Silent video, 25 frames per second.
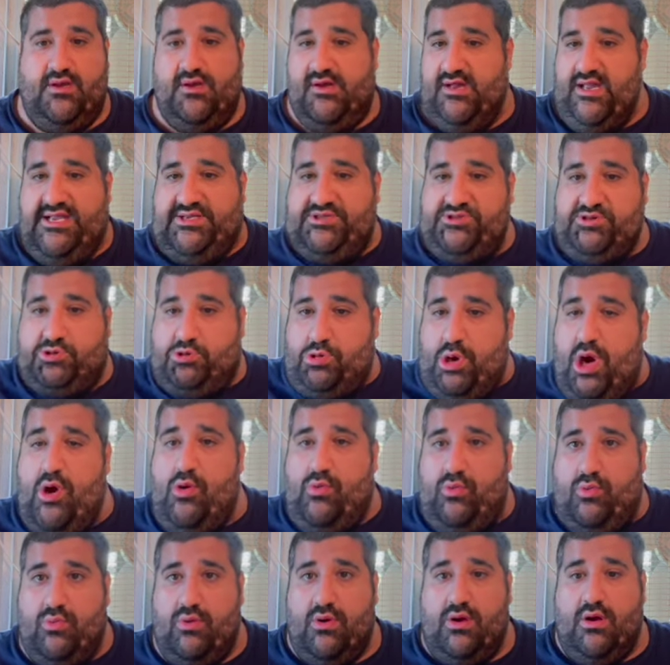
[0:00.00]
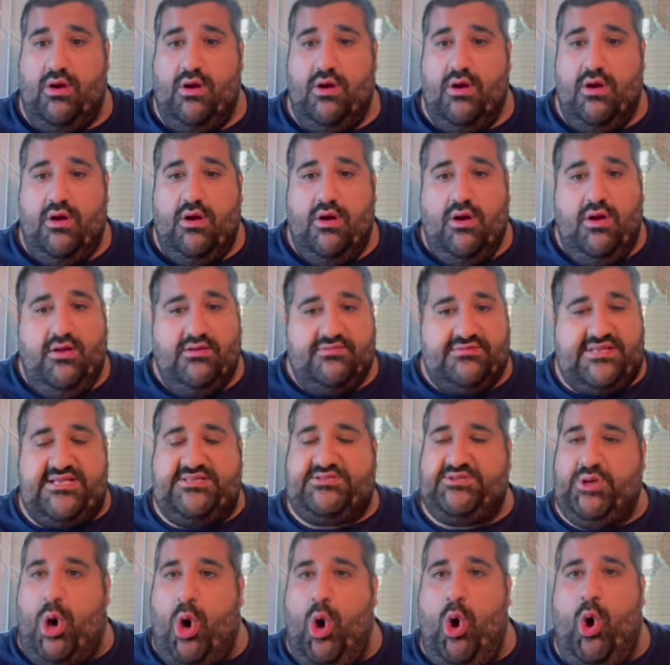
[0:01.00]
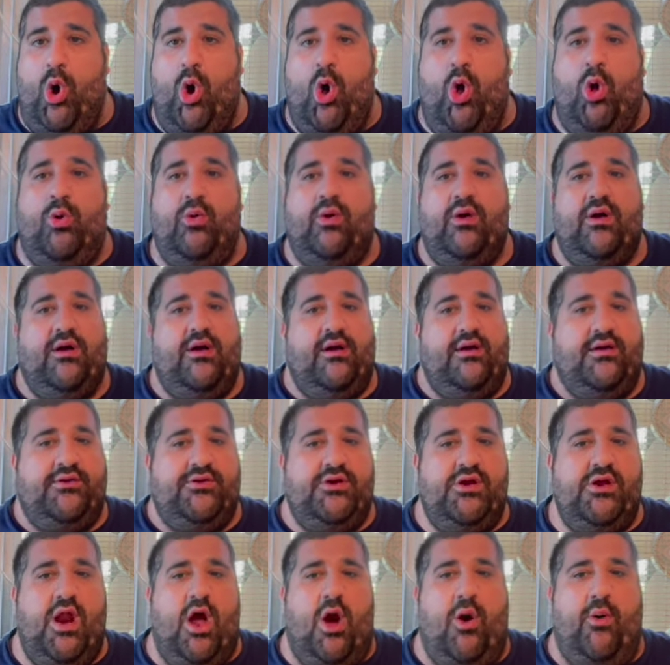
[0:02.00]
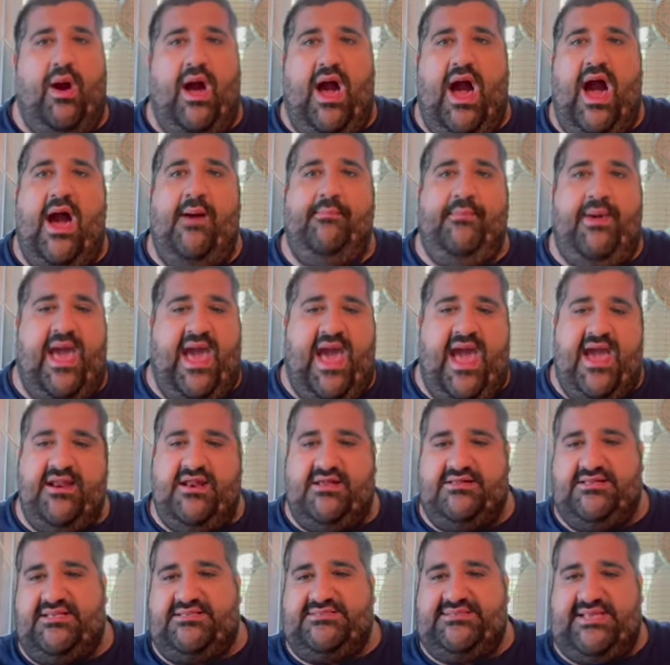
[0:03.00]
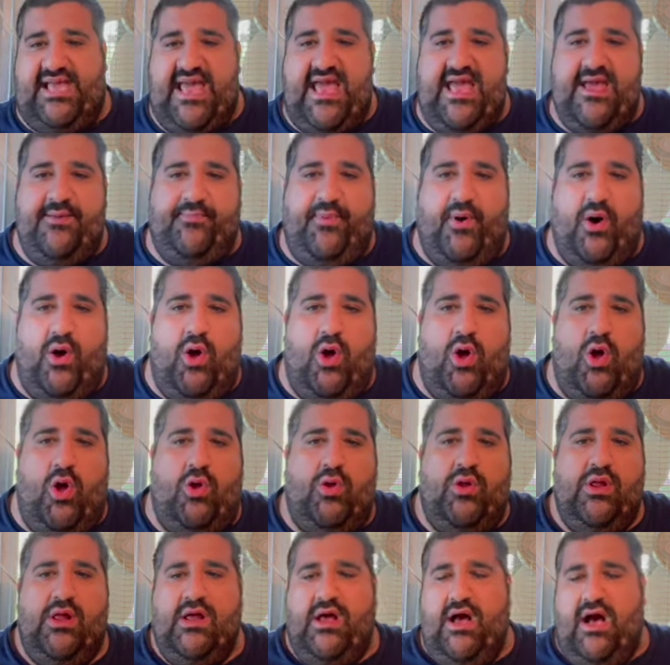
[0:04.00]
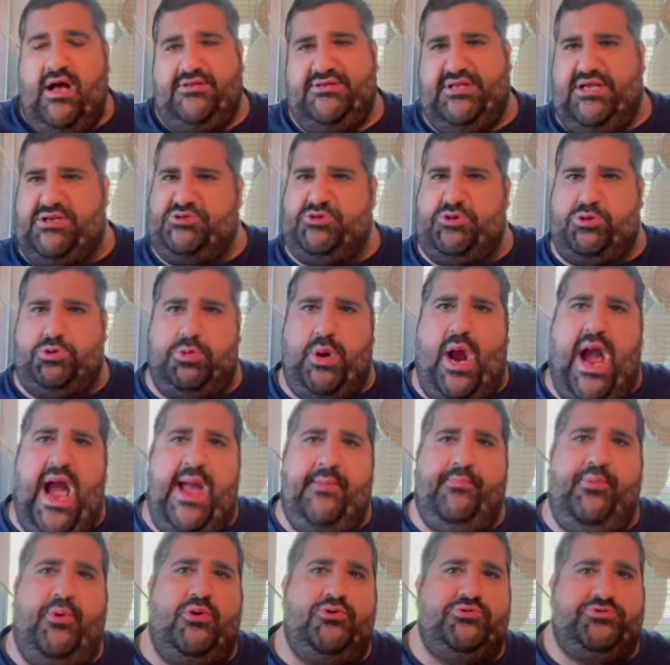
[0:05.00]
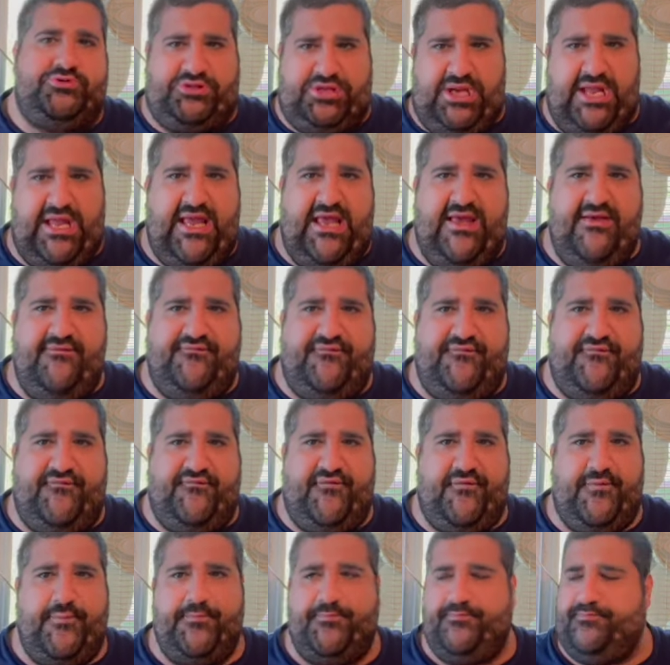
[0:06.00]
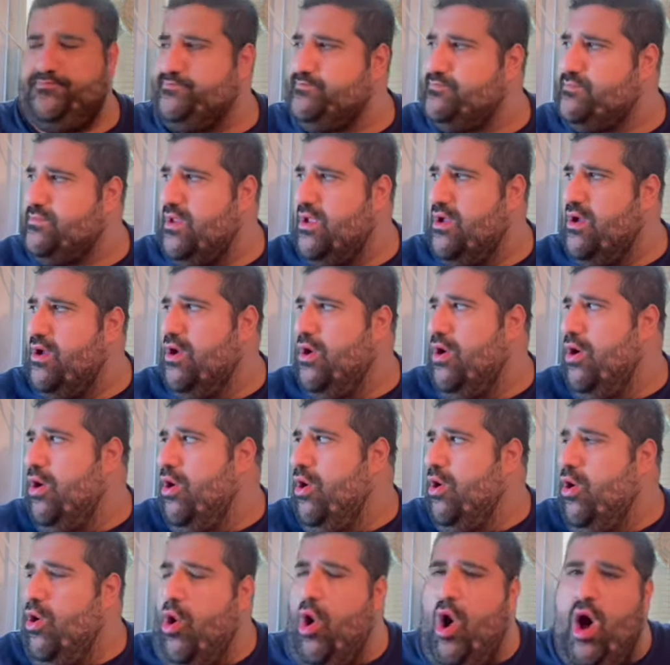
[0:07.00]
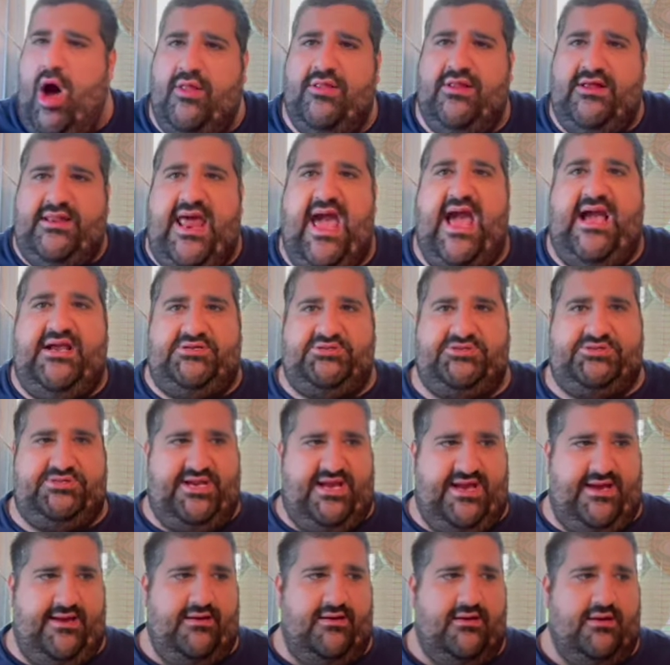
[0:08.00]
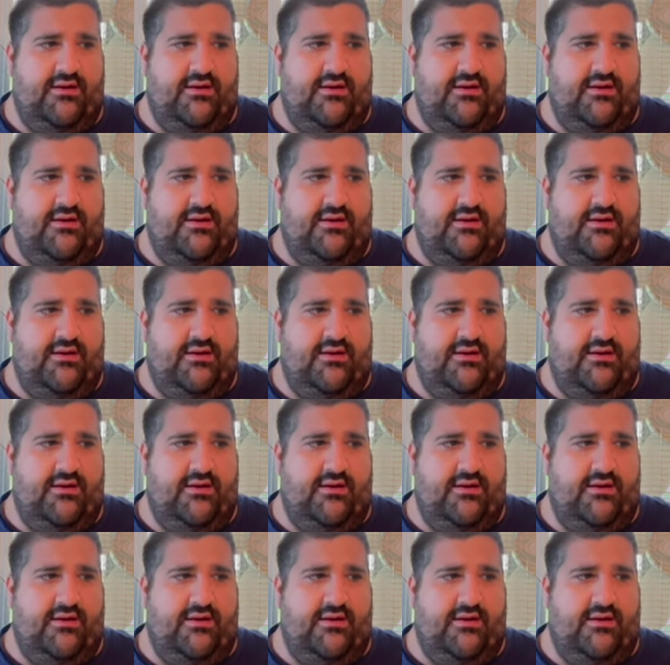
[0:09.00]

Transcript: It's true. This whole, you know, I'm head of the table, the tribal chief, all of that shit.